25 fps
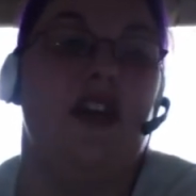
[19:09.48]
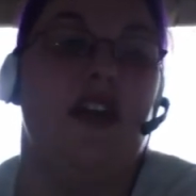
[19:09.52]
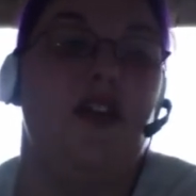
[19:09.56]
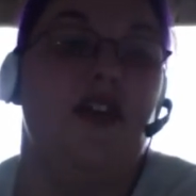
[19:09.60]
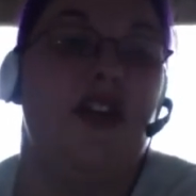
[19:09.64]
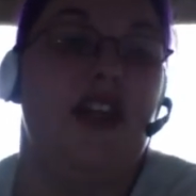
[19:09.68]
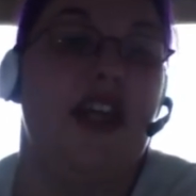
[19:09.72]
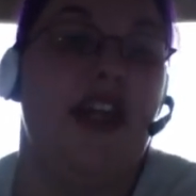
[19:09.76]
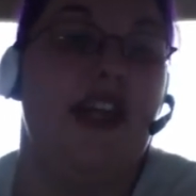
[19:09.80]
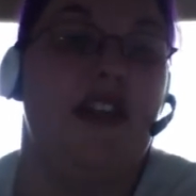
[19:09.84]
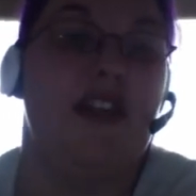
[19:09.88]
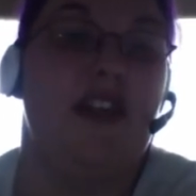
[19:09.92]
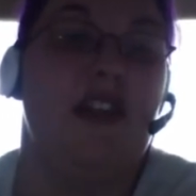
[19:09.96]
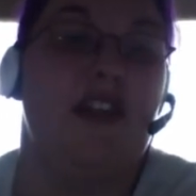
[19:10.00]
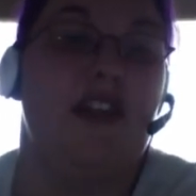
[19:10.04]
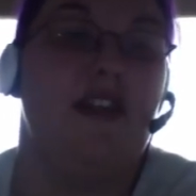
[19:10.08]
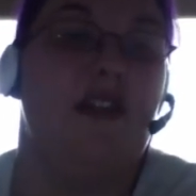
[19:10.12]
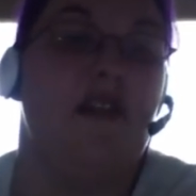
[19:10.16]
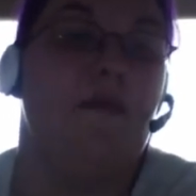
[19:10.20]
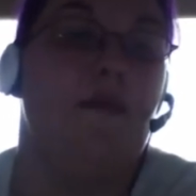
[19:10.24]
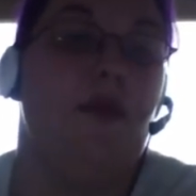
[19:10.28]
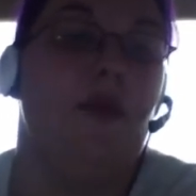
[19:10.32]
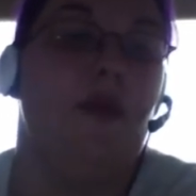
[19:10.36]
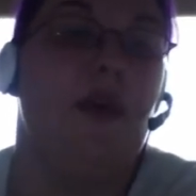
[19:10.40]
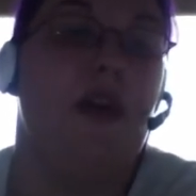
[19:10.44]
ingest at
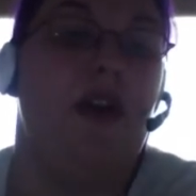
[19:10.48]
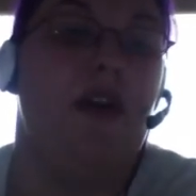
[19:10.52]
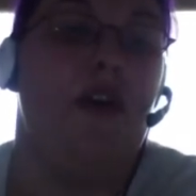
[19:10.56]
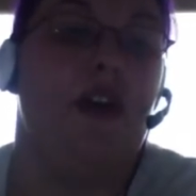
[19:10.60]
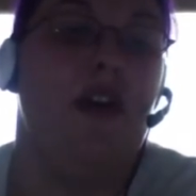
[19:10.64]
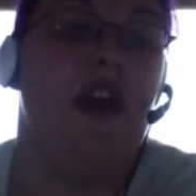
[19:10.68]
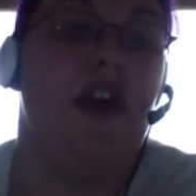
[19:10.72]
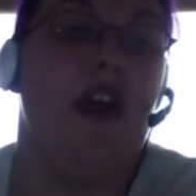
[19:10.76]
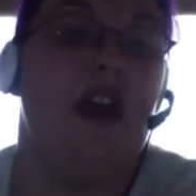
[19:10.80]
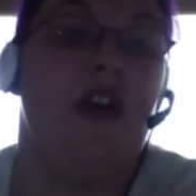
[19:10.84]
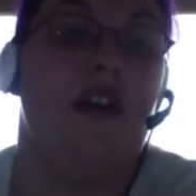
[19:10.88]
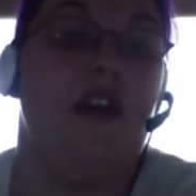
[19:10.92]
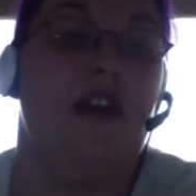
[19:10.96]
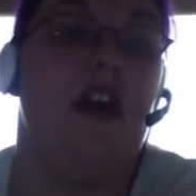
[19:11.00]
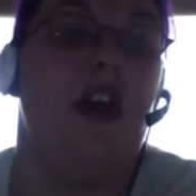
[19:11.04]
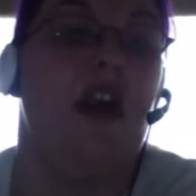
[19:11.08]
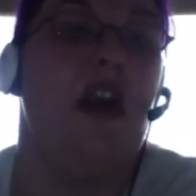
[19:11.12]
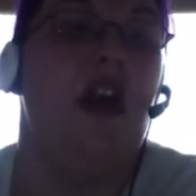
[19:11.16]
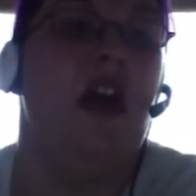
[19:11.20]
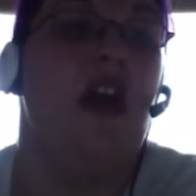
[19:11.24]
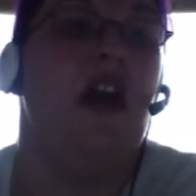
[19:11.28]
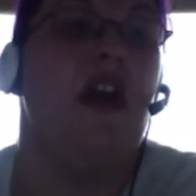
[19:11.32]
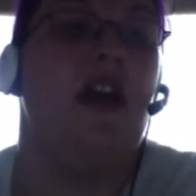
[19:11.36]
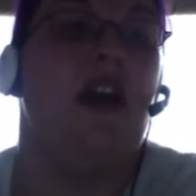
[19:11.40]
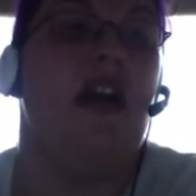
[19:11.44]
some point or another
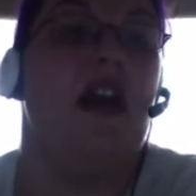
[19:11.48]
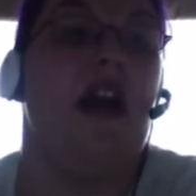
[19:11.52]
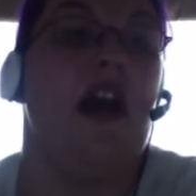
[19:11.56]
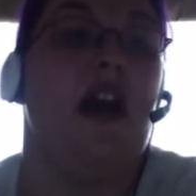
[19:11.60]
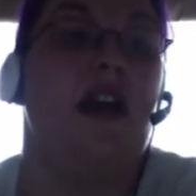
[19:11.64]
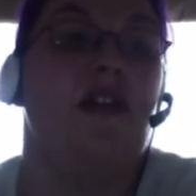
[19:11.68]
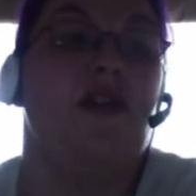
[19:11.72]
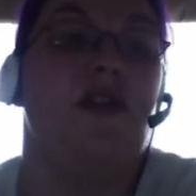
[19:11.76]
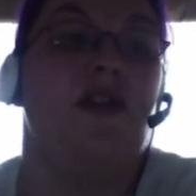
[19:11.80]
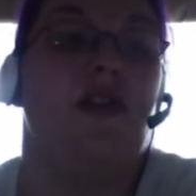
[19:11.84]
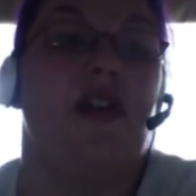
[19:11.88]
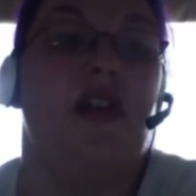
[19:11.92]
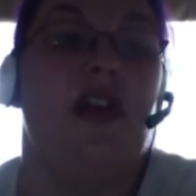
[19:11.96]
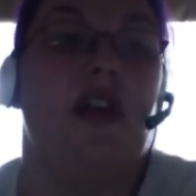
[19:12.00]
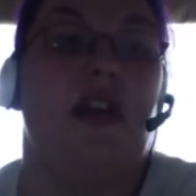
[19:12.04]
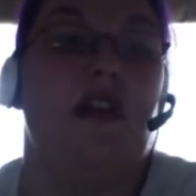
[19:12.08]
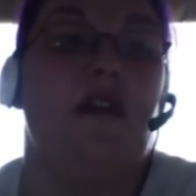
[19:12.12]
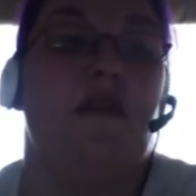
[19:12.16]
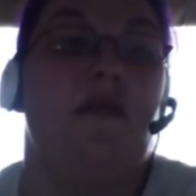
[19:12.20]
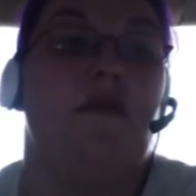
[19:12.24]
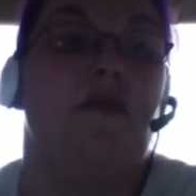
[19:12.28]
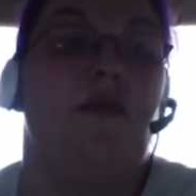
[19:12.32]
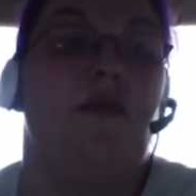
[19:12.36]
can actually